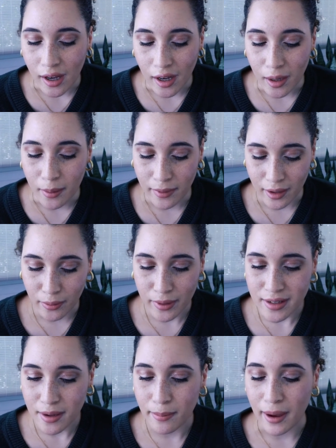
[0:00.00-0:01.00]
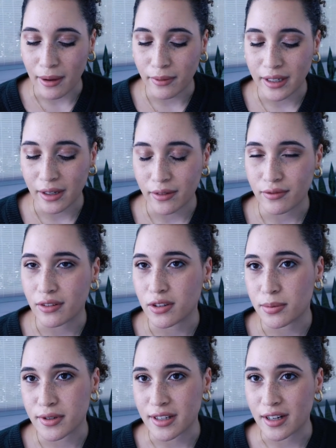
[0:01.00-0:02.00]
Um, there was a buy one, get one
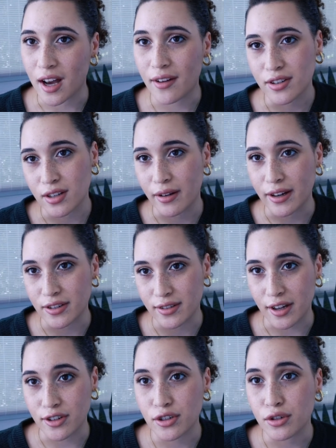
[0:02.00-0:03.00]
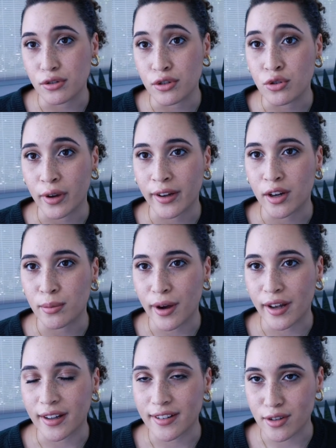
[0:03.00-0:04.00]
50% off, so I just got two Joico
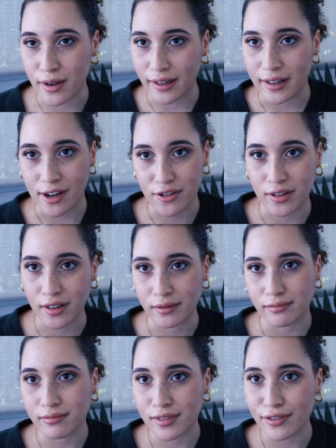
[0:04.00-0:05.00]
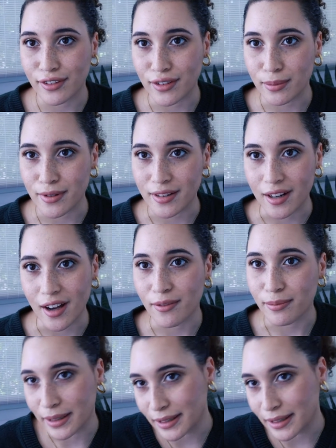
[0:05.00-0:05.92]
products so I can actually get the 50% off